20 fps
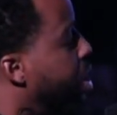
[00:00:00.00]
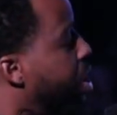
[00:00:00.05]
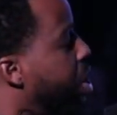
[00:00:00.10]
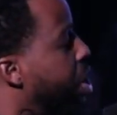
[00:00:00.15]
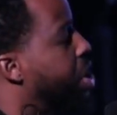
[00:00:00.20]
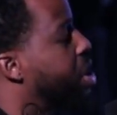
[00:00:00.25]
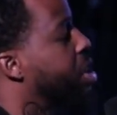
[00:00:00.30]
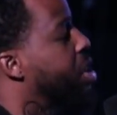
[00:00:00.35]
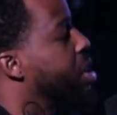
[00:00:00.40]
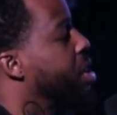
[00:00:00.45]
and
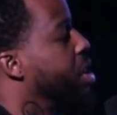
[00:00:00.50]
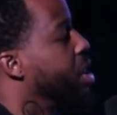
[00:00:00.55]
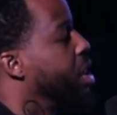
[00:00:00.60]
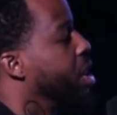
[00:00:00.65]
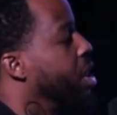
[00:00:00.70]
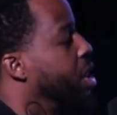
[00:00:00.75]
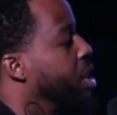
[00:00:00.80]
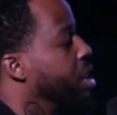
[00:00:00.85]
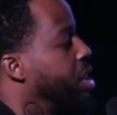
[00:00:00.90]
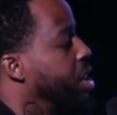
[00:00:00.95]
just,
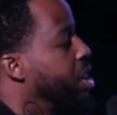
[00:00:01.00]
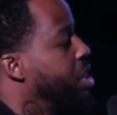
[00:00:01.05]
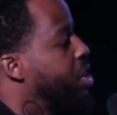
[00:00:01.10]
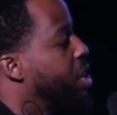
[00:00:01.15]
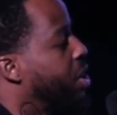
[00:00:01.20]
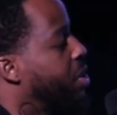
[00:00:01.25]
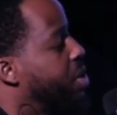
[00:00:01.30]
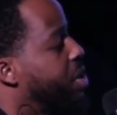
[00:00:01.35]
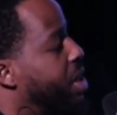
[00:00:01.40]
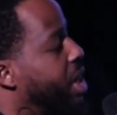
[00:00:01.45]
she's
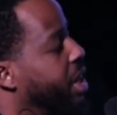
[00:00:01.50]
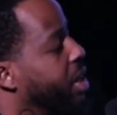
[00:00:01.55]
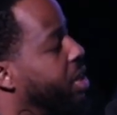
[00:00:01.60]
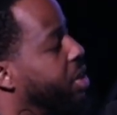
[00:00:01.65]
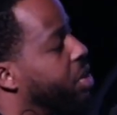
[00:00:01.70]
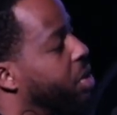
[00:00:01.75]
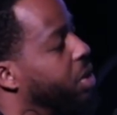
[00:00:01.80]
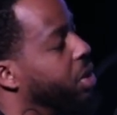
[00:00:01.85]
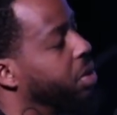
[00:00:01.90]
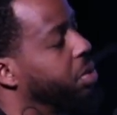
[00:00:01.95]
our state
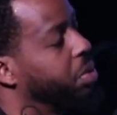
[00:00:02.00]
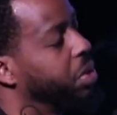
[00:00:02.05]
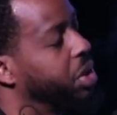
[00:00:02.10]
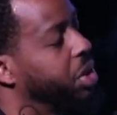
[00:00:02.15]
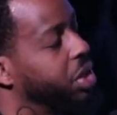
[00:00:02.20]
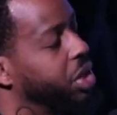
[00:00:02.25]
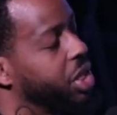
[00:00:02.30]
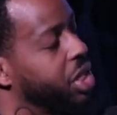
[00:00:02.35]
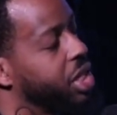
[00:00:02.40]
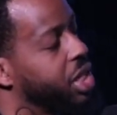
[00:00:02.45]
attorney, would
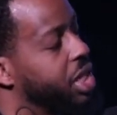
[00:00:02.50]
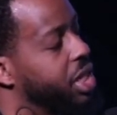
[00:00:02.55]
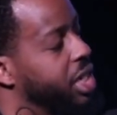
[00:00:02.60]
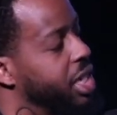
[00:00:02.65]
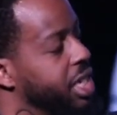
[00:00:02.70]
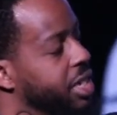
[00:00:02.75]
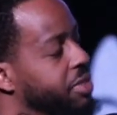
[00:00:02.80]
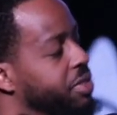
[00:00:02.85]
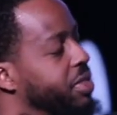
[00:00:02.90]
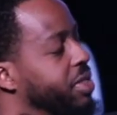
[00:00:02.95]
you just
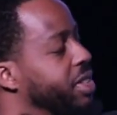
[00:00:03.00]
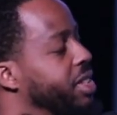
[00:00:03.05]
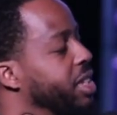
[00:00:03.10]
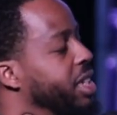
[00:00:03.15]
lift